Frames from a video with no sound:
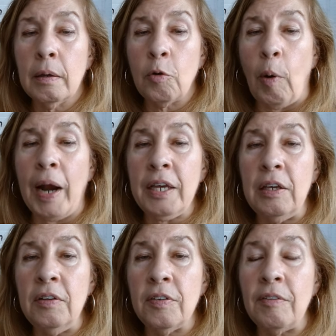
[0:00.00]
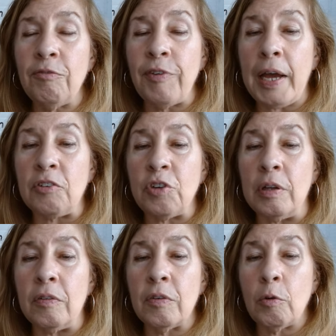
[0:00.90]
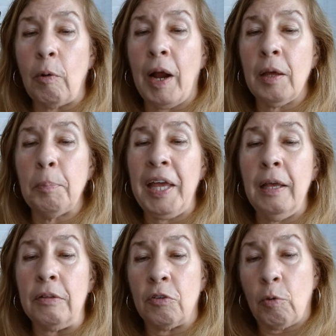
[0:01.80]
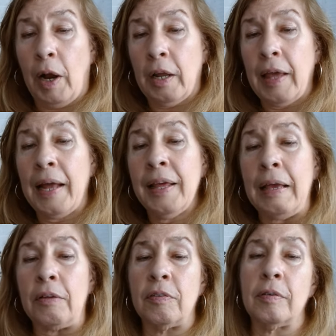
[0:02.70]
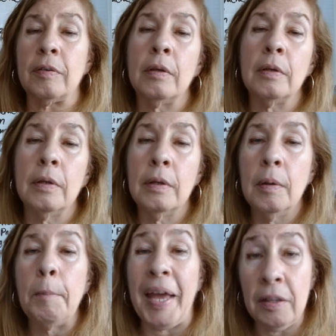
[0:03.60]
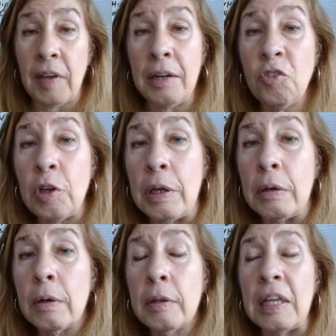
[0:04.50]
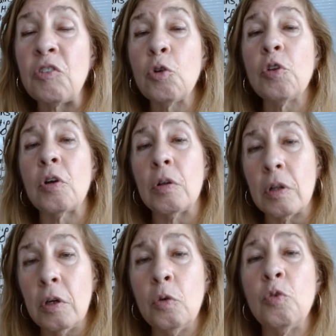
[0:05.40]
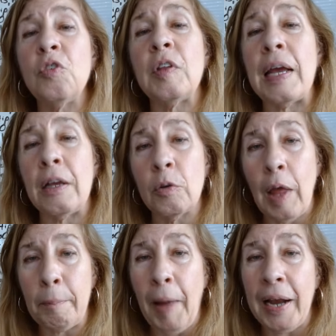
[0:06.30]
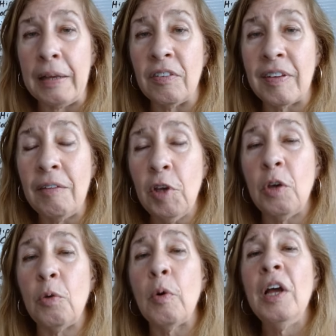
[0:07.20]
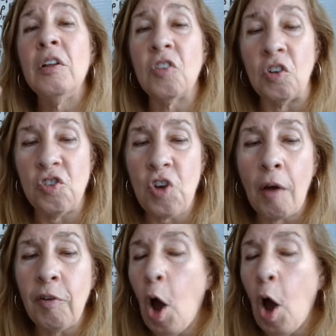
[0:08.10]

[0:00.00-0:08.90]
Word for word: Chronic yeast infections, chronic pains, chronic headaches. Pay attention. These are the clues that your light body is giving you to shove